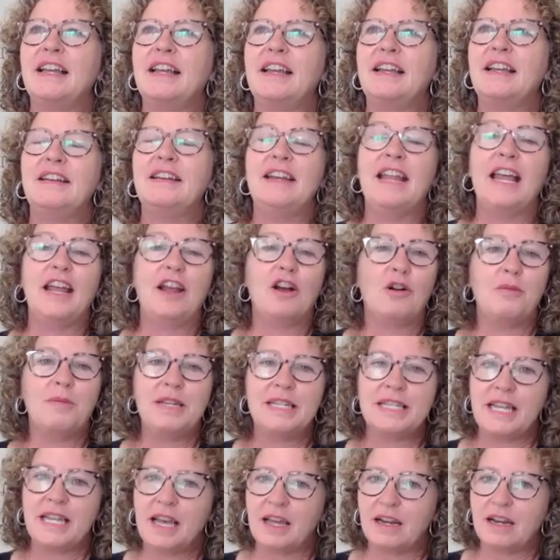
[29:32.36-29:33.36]

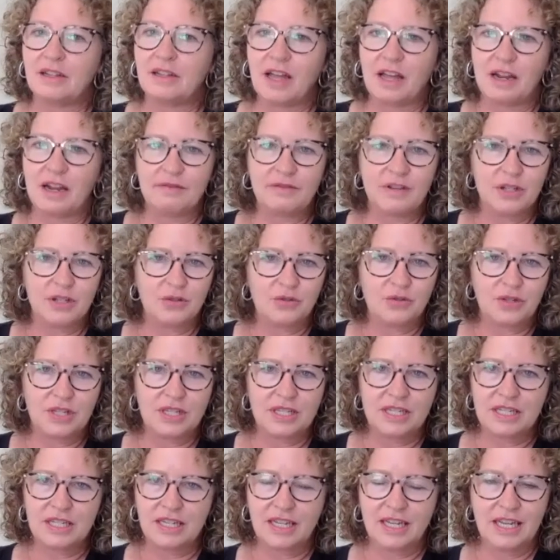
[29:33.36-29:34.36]
Naomi's had a lot of
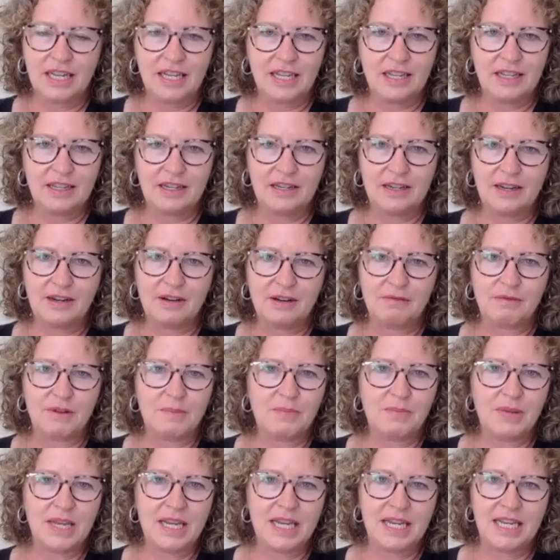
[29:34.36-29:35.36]
interest in
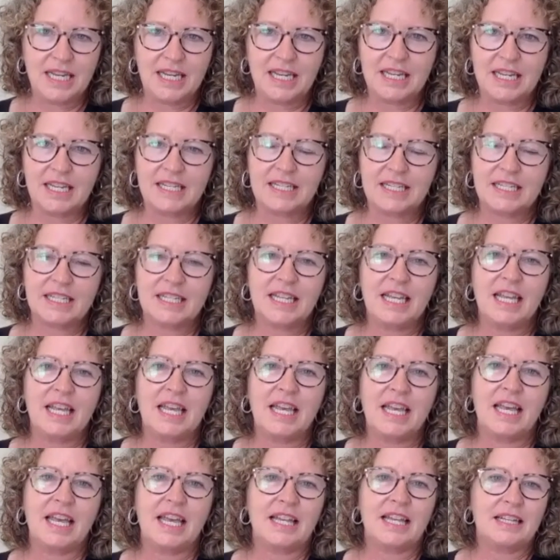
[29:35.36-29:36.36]
repeating it,
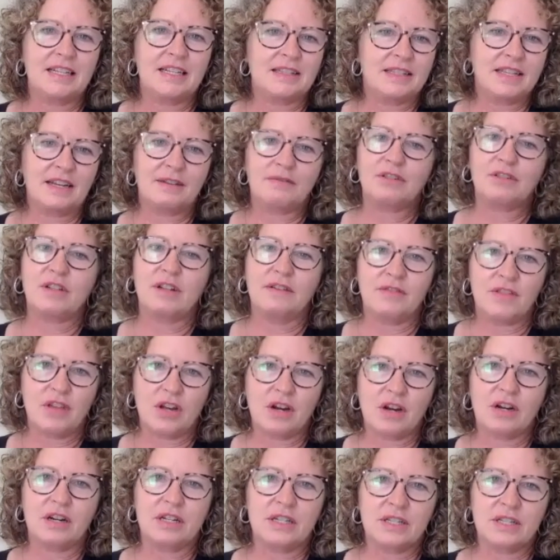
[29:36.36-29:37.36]
and several of the
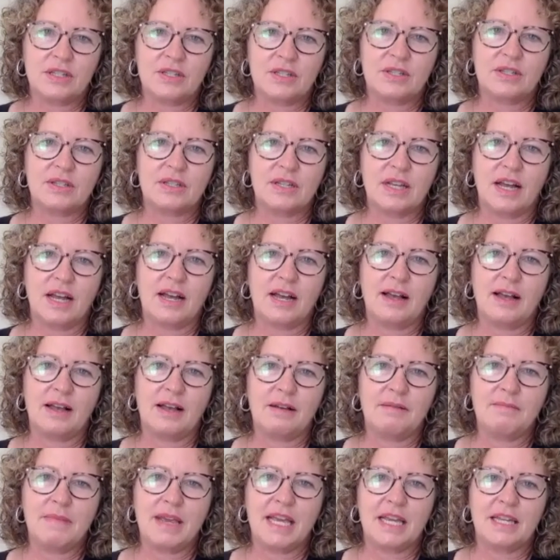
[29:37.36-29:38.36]
artists,
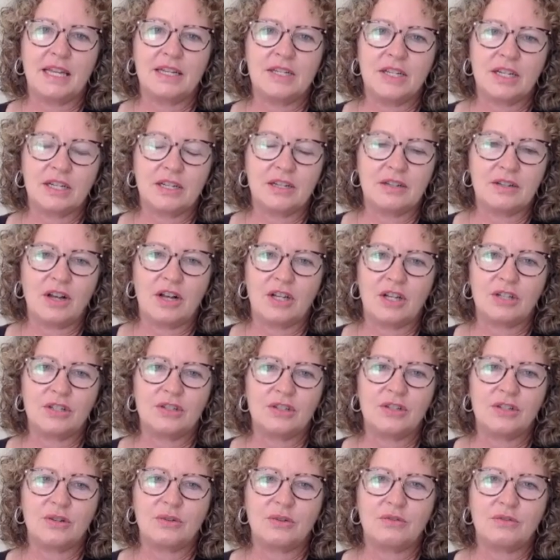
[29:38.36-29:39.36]
Amanda
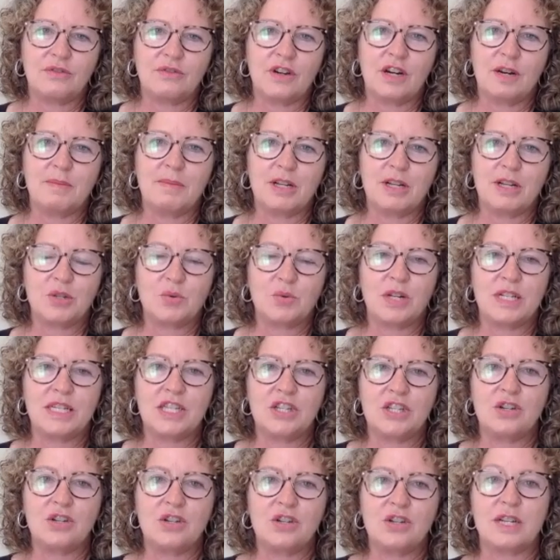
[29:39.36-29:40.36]
also very much
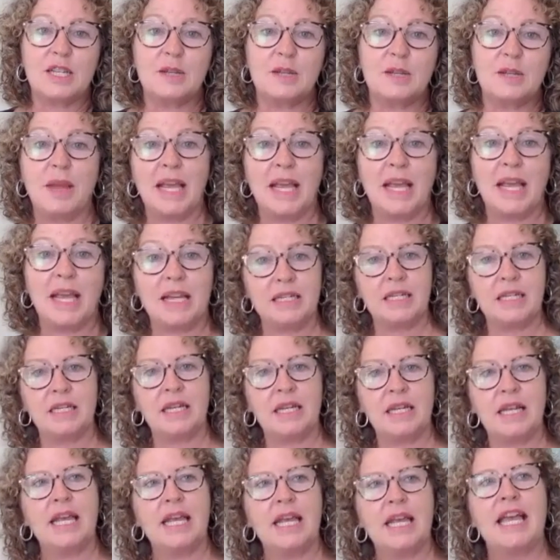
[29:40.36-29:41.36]
wants to expand it
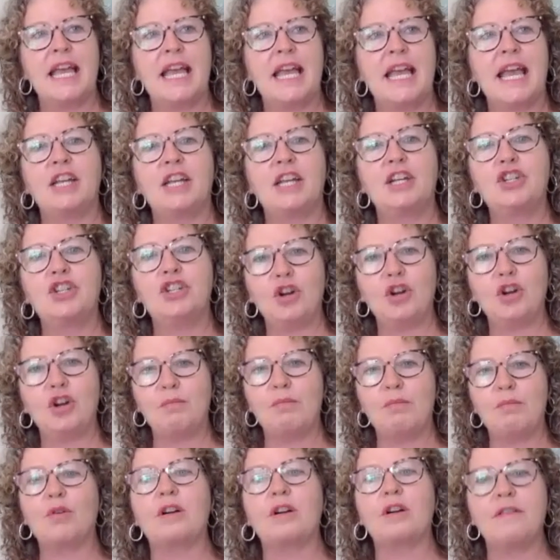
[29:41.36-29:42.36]
and show
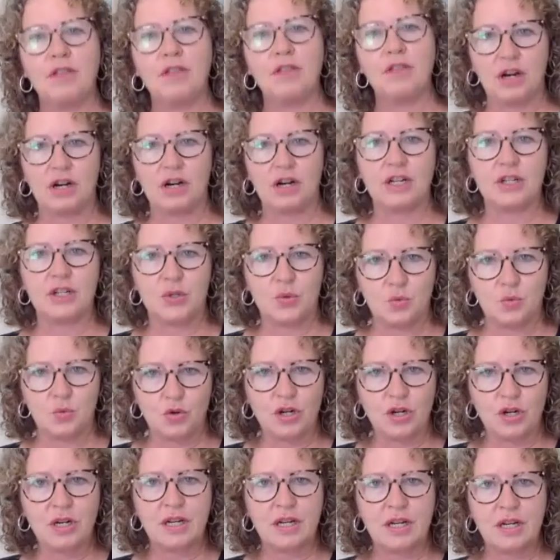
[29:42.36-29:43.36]
more of the artist's
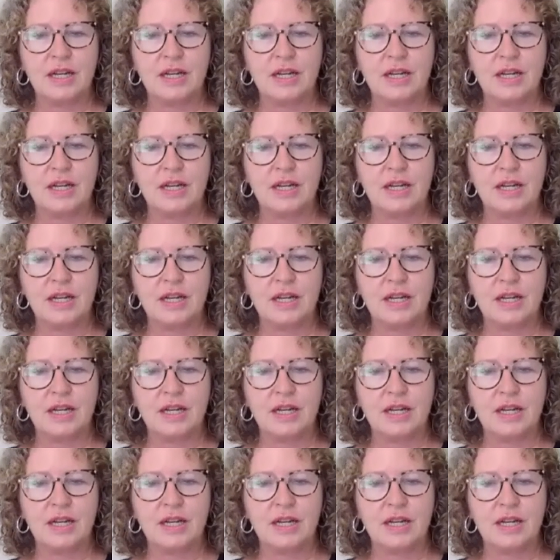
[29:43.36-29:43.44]
work.